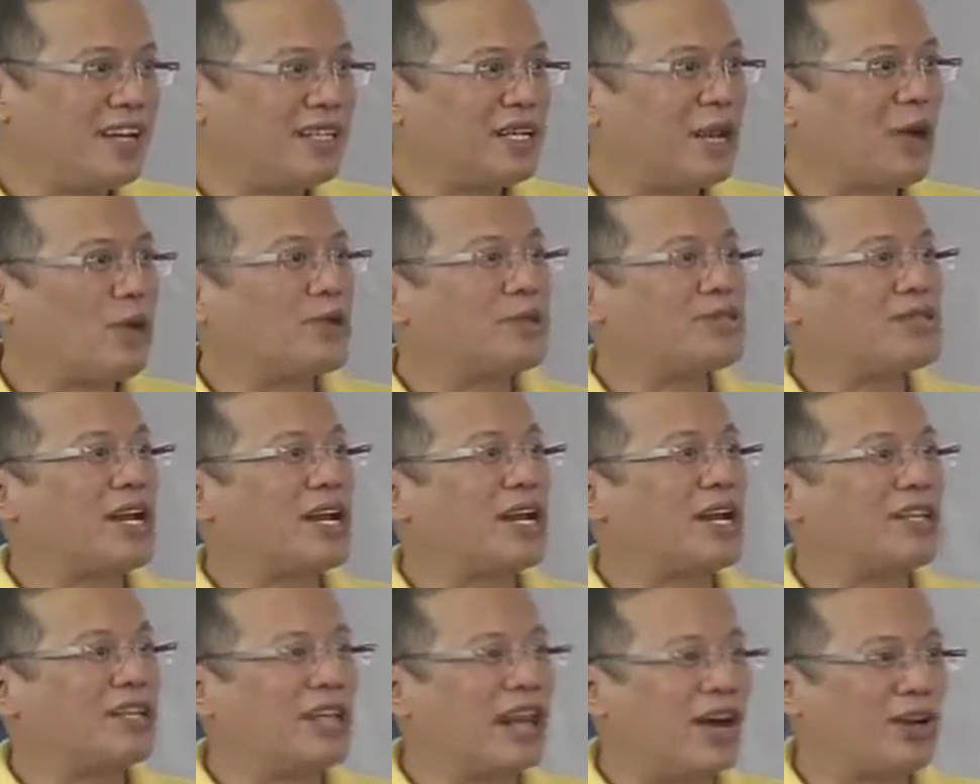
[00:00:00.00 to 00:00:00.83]
There was a
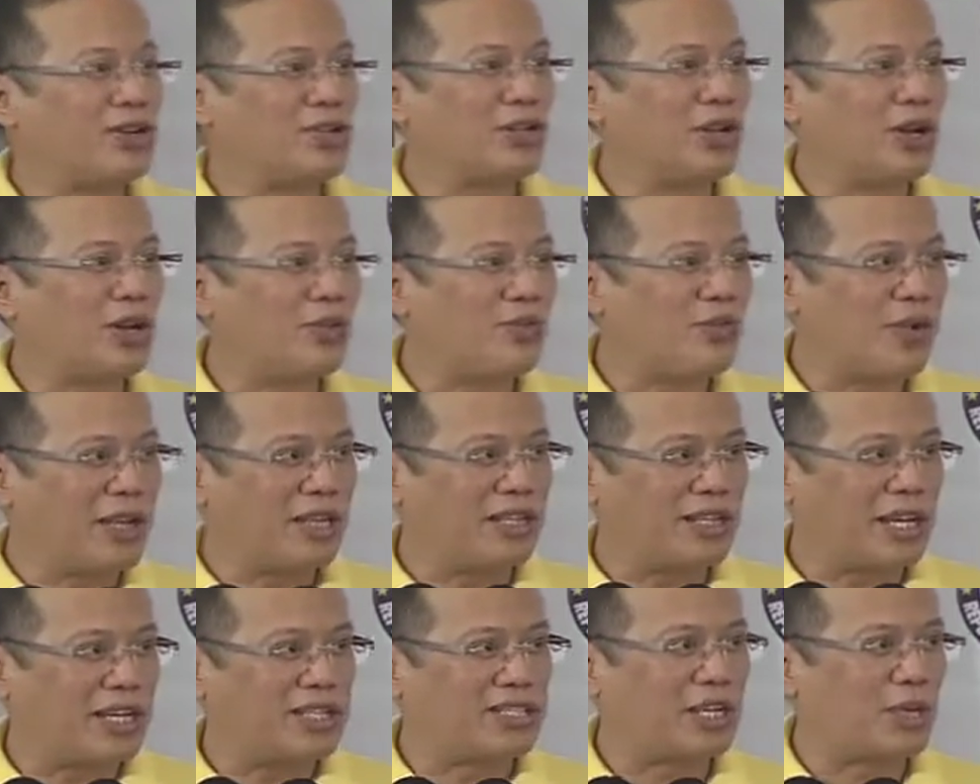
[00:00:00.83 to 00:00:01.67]
reduction of
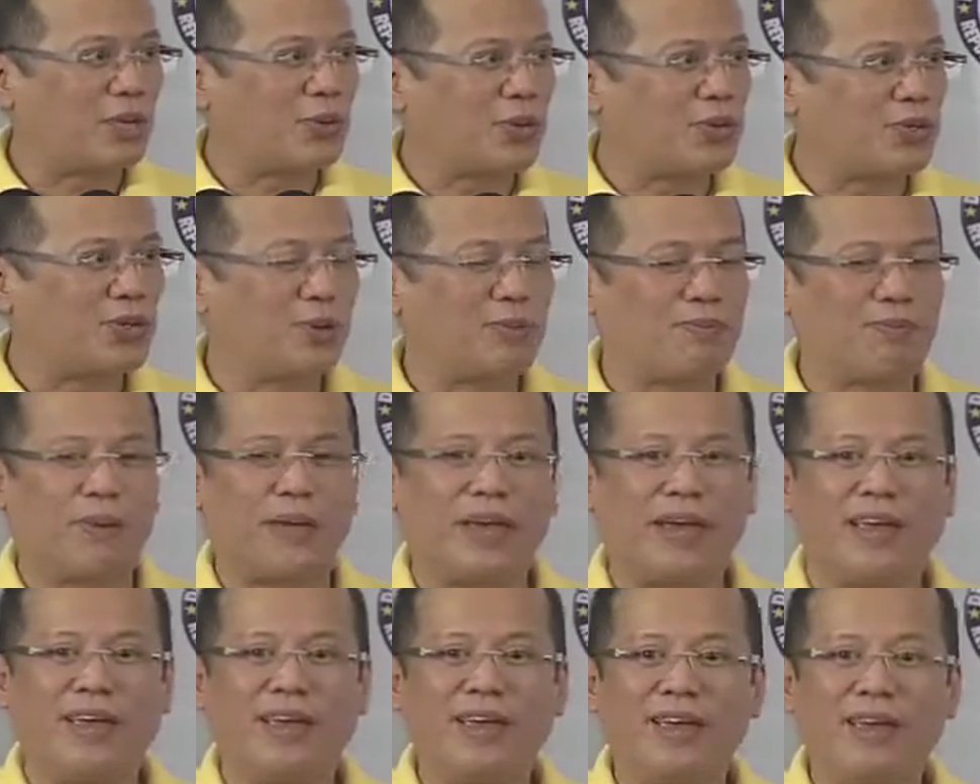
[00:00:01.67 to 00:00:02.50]
interest that we should
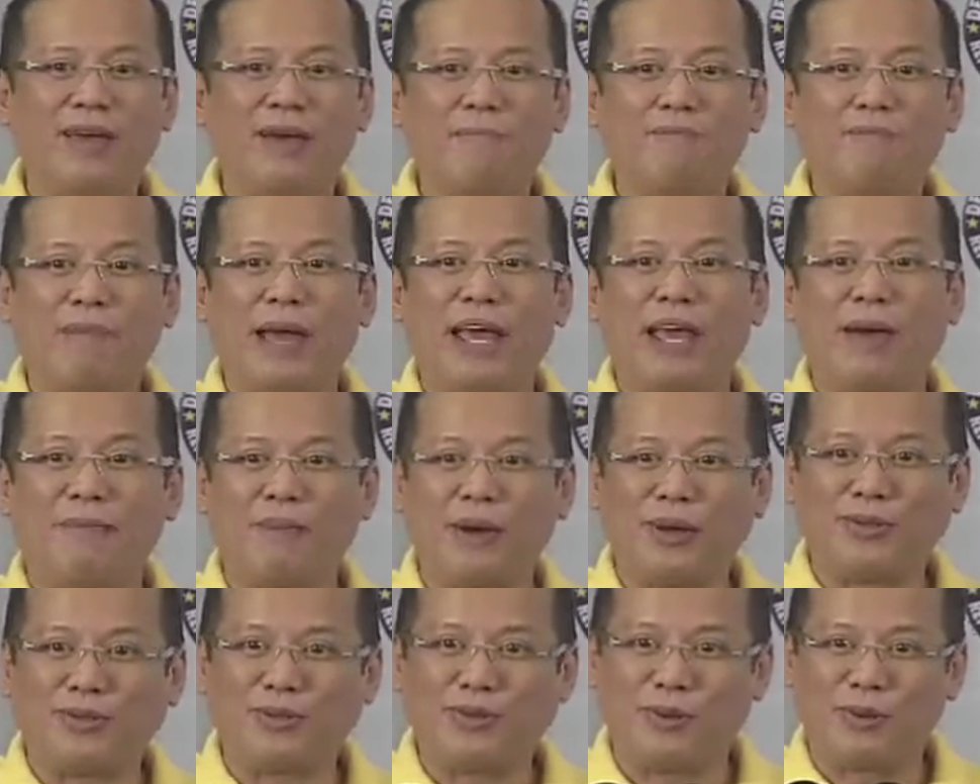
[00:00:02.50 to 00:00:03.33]
pay by
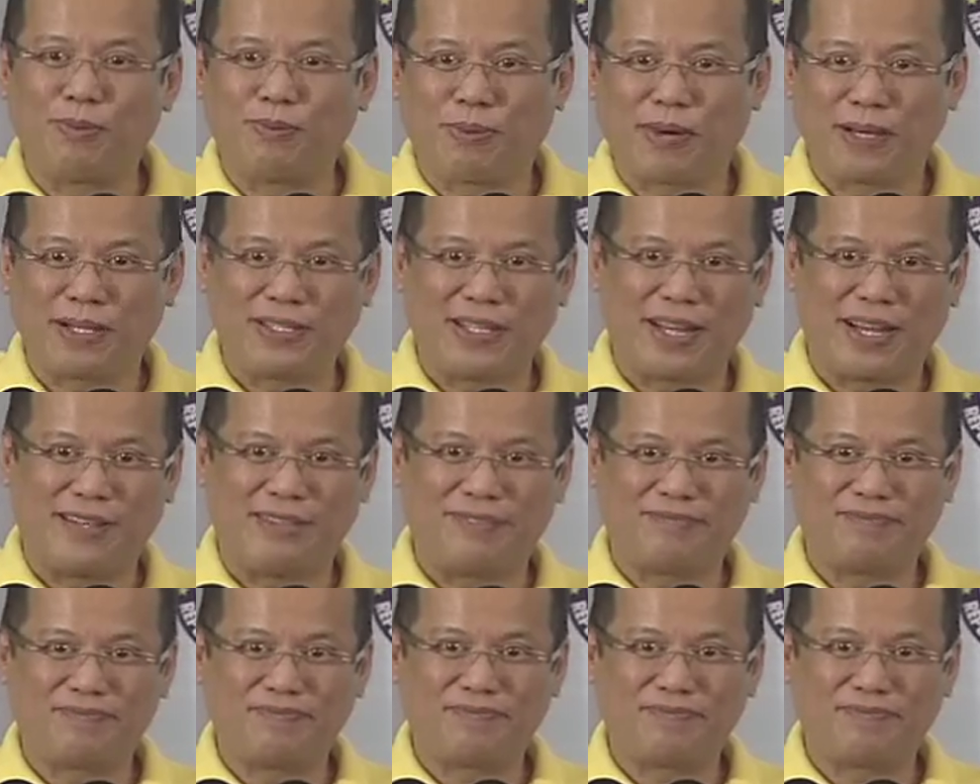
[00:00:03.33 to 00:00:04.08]
about 2%. Okay.